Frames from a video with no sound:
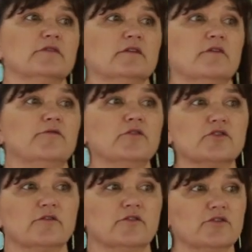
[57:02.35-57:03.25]
those into the
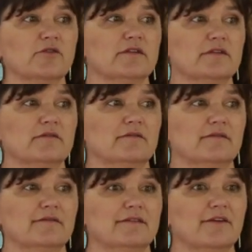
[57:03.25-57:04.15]
future of your trees.
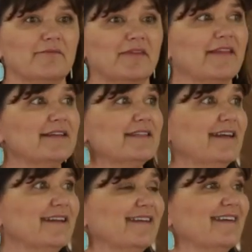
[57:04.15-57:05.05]
So I think that's it.